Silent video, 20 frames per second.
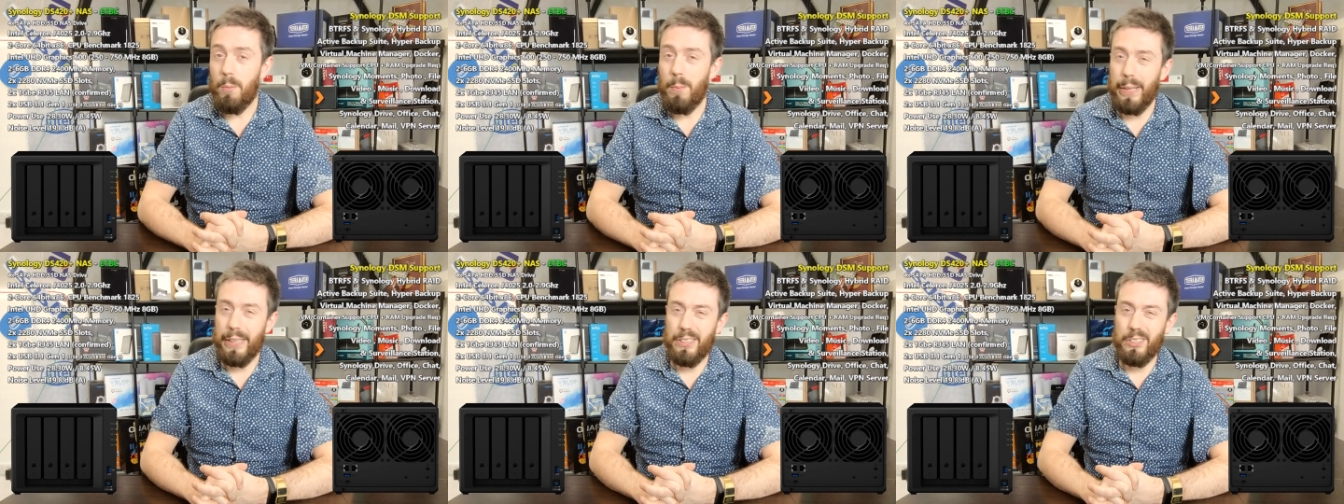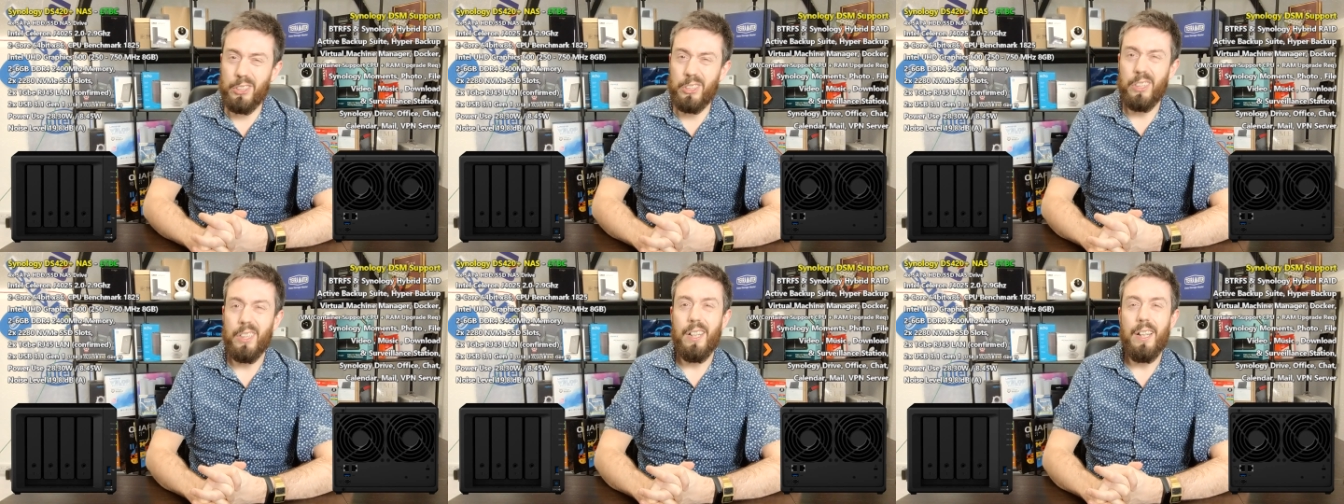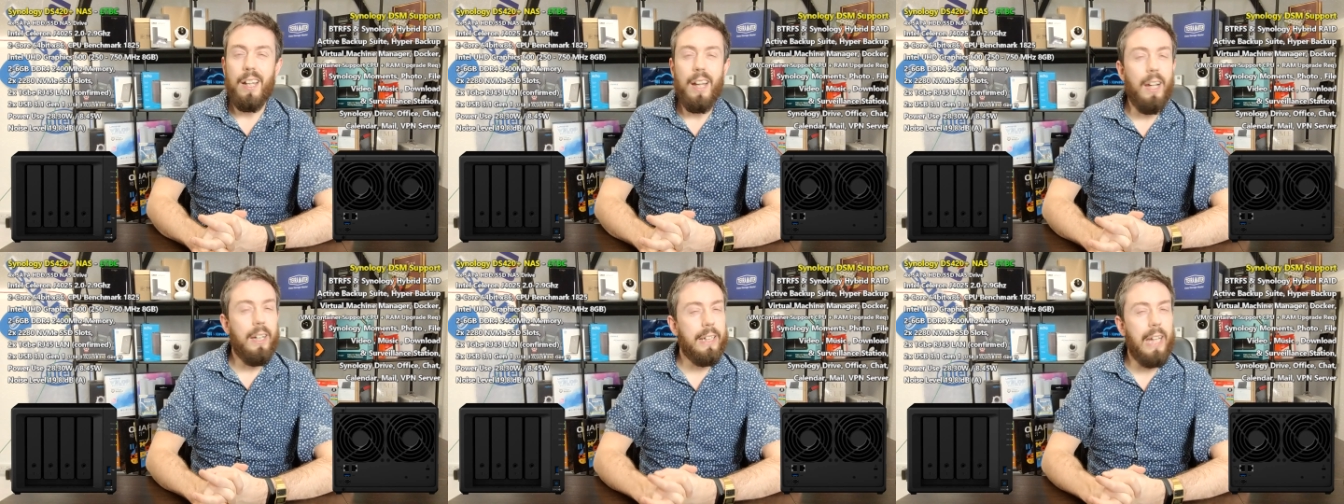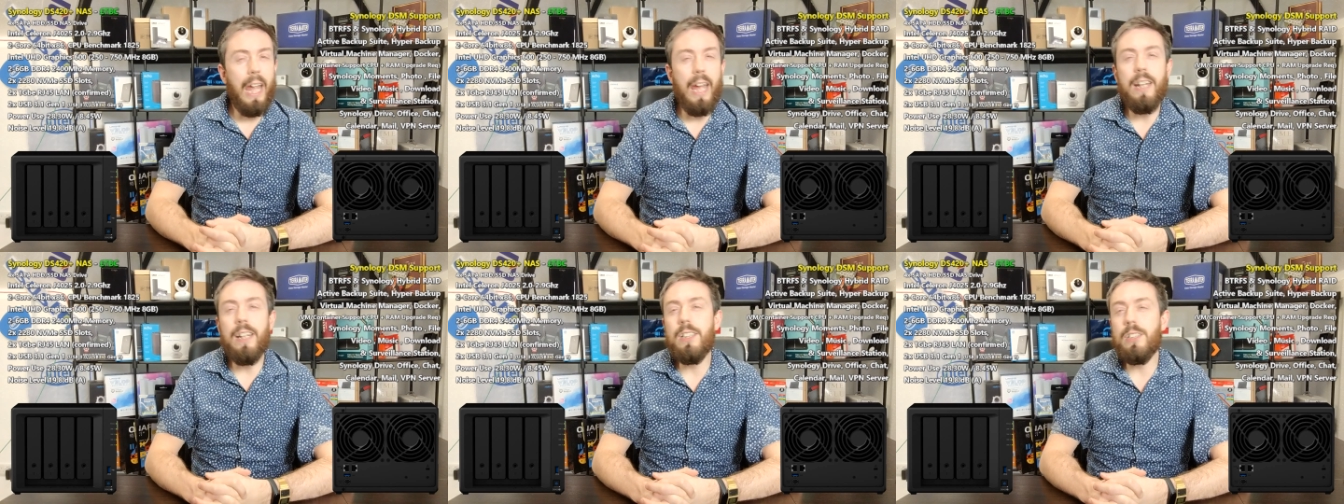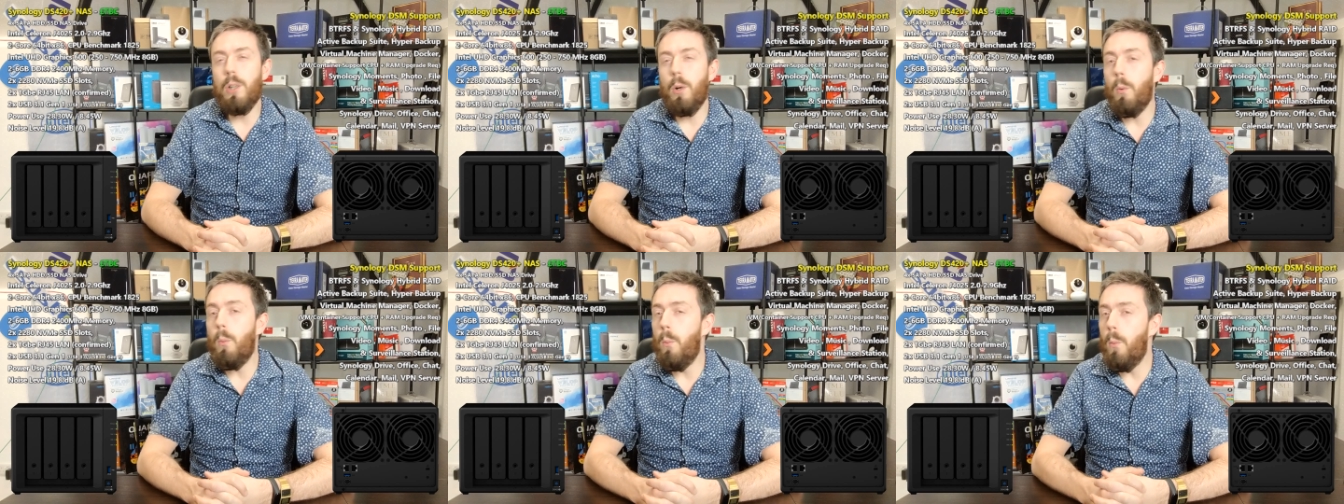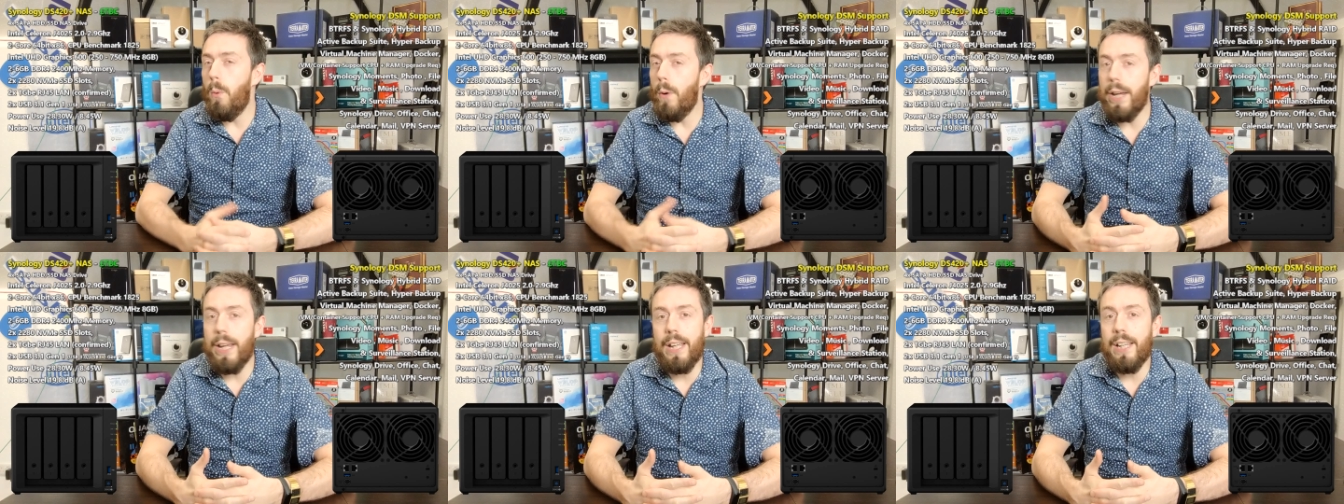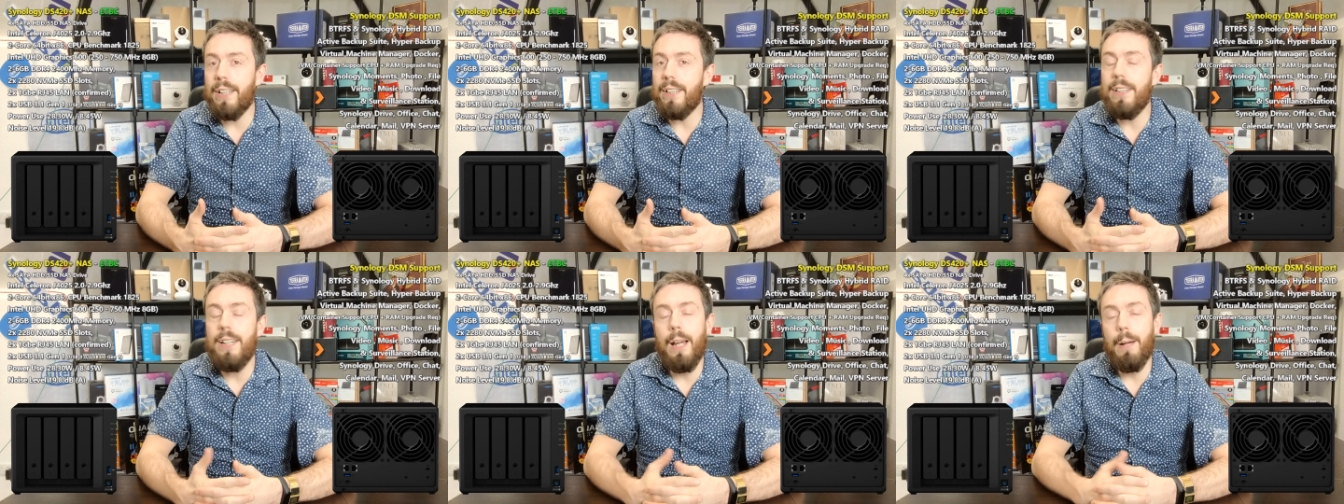which again is a
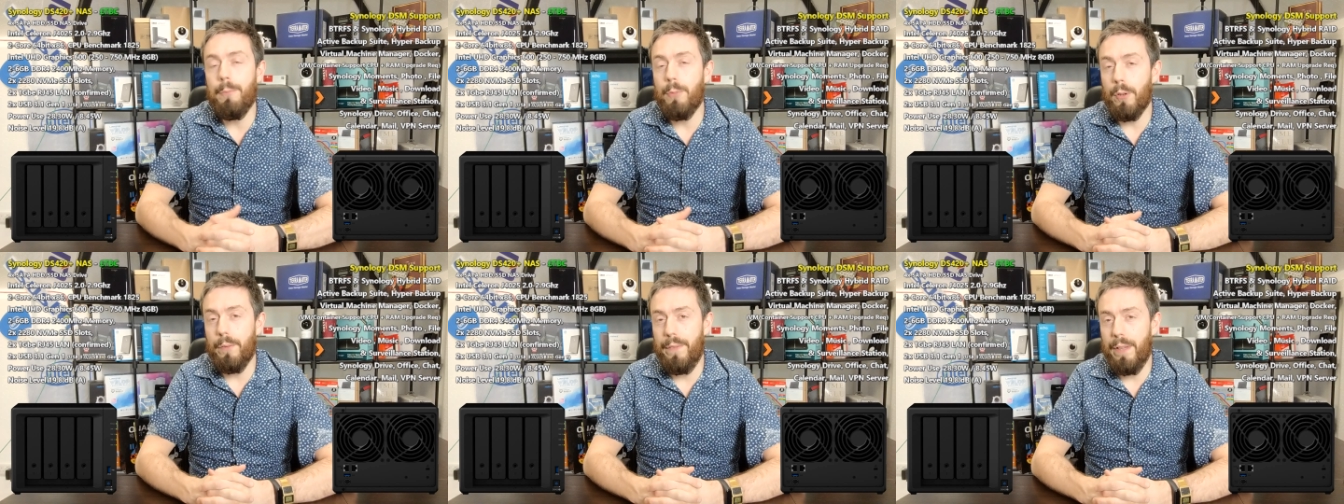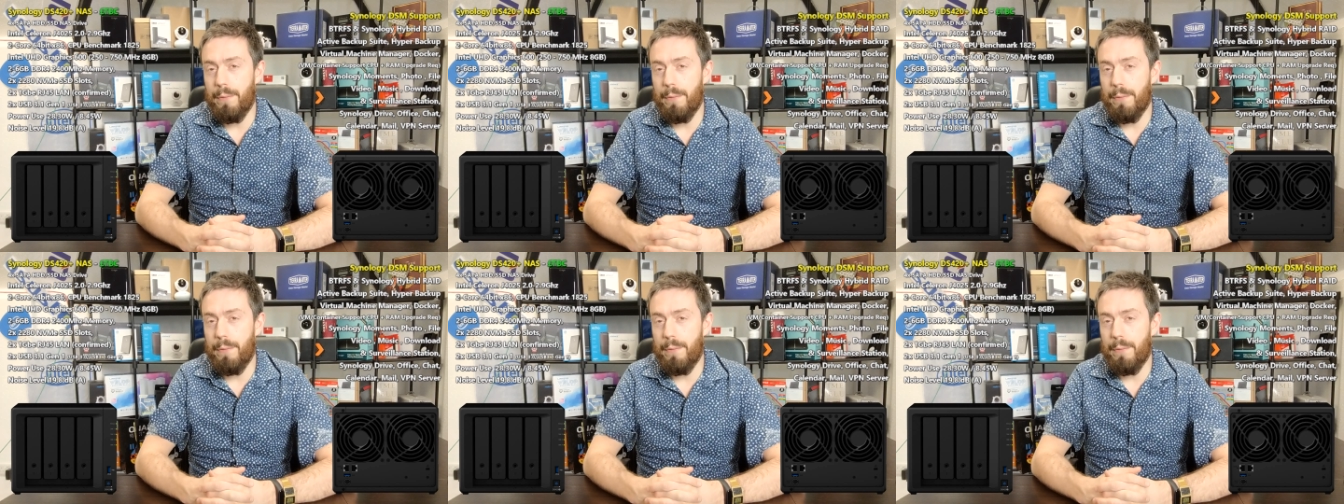weird number.